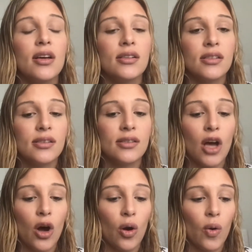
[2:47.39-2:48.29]

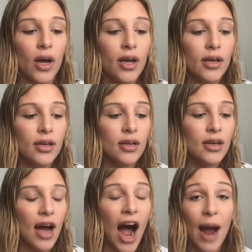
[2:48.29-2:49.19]
So
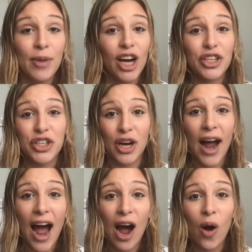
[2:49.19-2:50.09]
I'm not sure
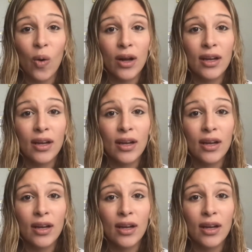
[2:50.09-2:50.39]
how